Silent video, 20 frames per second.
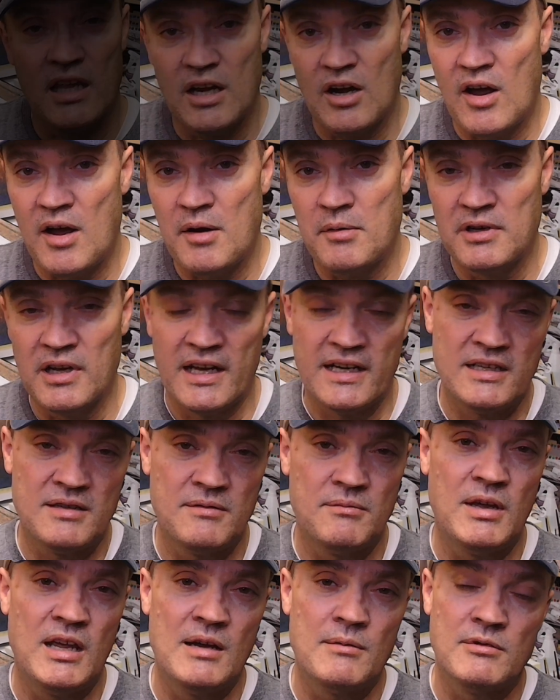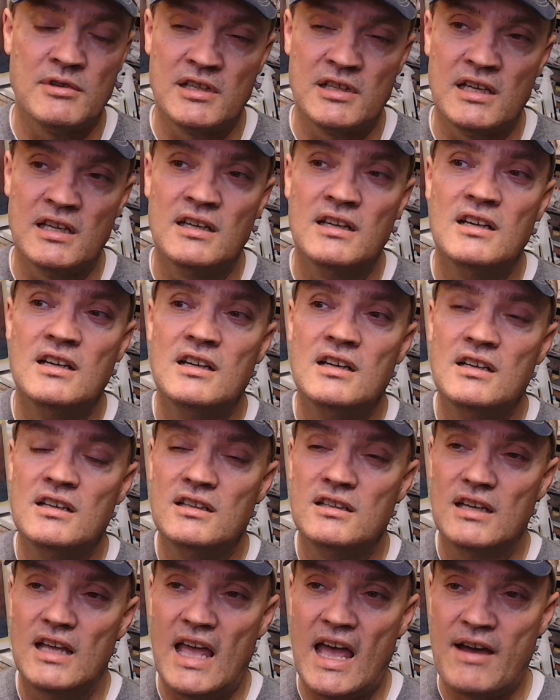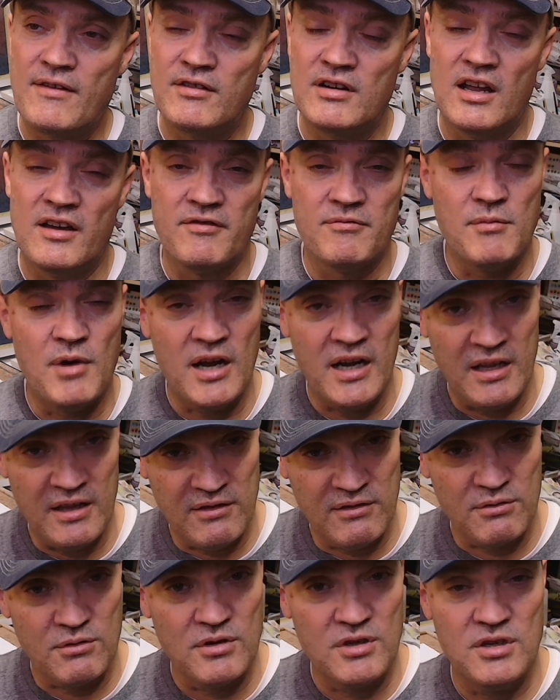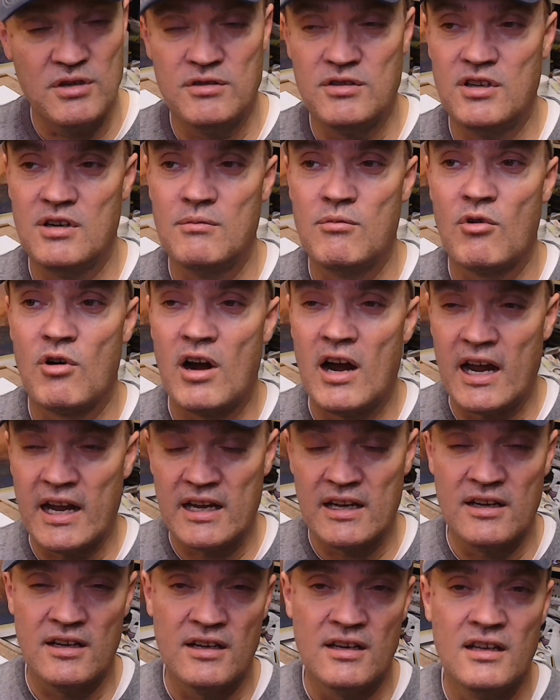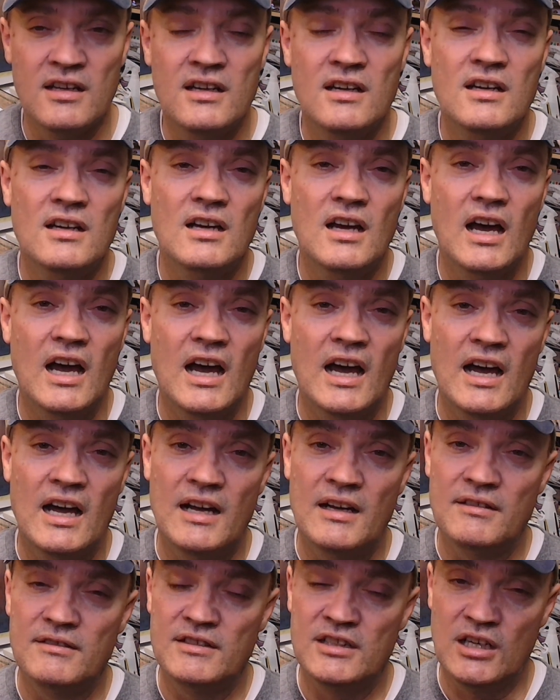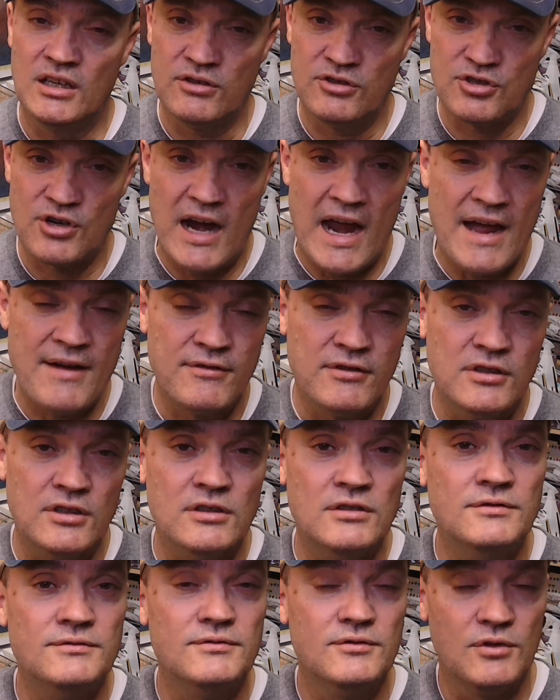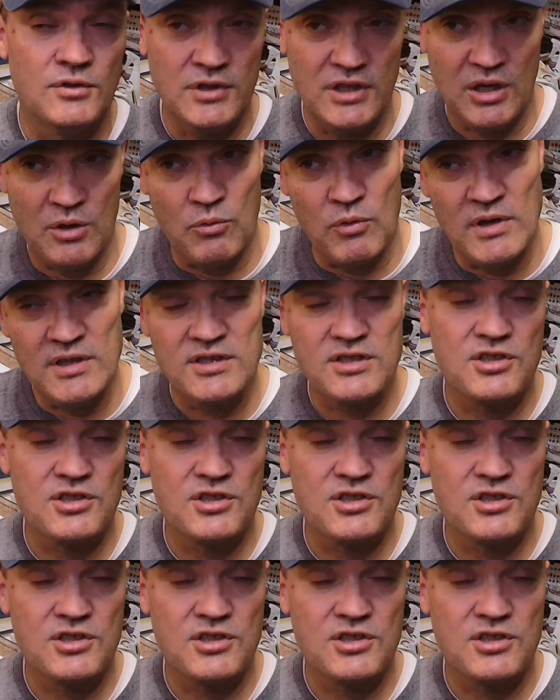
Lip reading: I would like to be able to have enough money through YouTube where I could, travel. Once